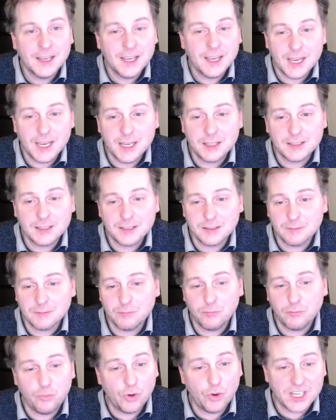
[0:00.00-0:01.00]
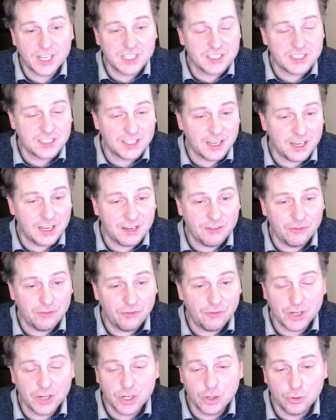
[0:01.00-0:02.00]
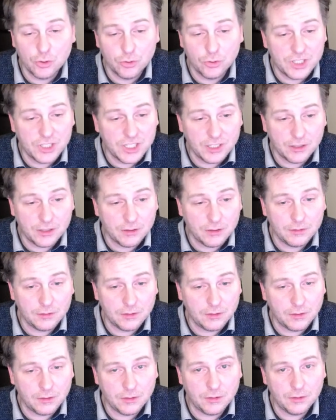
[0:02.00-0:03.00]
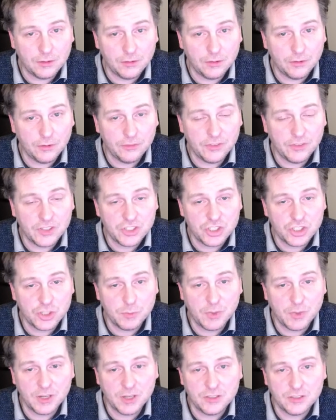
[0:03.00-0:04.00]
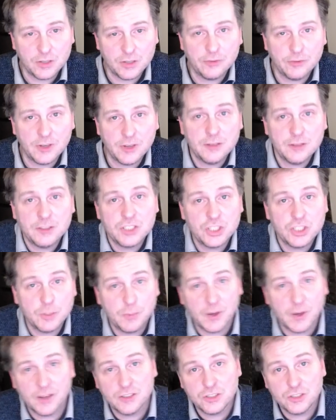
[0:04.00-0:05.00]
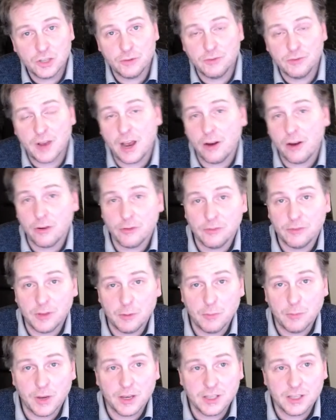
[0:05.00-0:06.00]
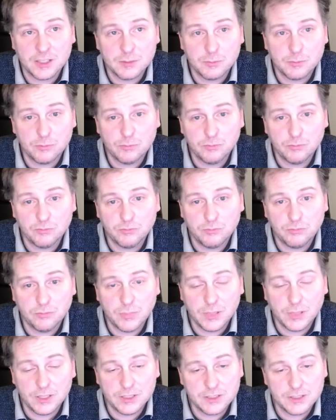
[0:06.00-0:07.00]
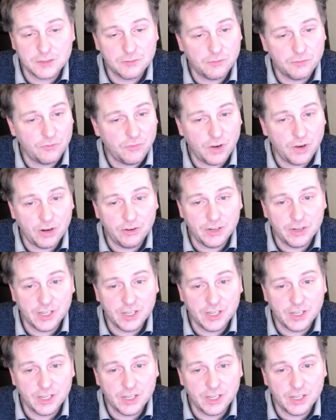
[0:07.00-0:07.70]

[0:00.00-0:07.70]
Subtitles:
it breaks every good deal, all of this shipping stuff, and shipping stuff out of Denmark is very